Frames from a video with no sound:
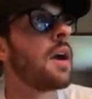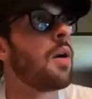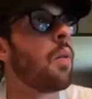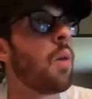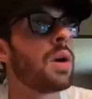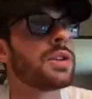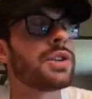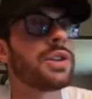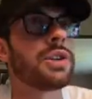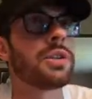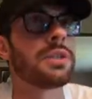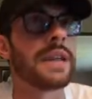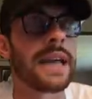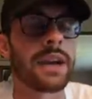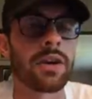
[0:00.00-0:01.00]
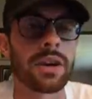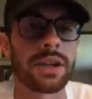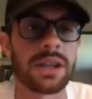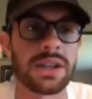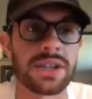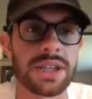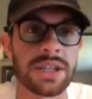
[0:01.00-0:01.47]
once you're later
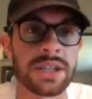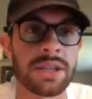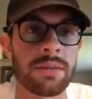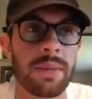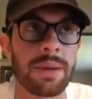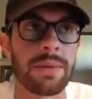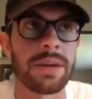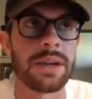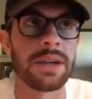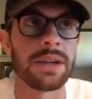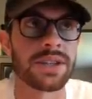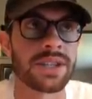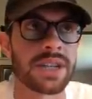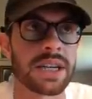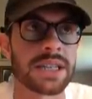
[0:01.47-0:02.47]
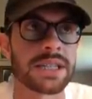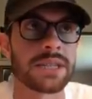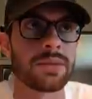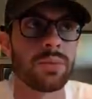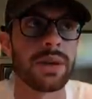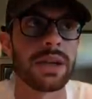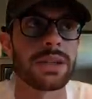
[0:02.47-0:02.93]
into the season, maybe
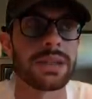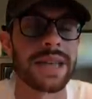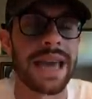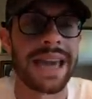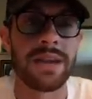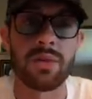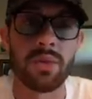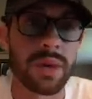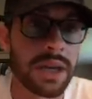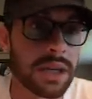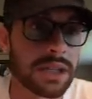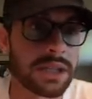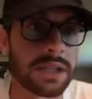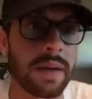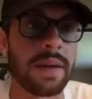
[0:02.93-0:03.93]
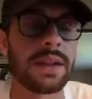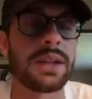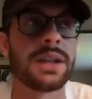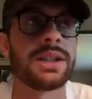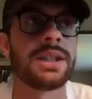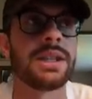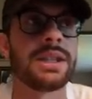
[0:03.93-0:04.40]
6 weeks, 8 weeks into
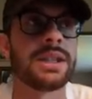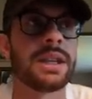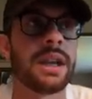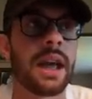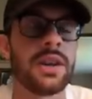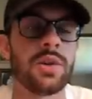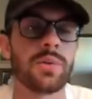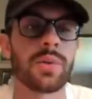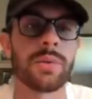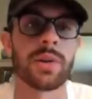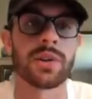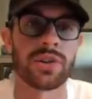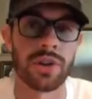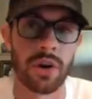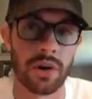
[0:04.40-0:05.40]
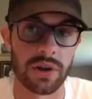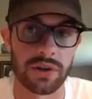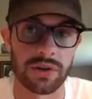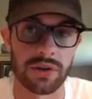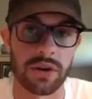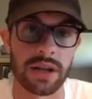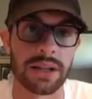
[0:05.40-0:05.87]
the season, and you pretty much know your
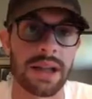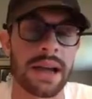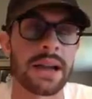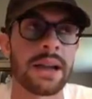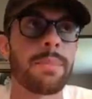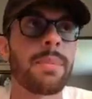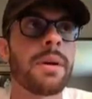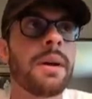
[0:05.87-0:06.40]
starting lineup,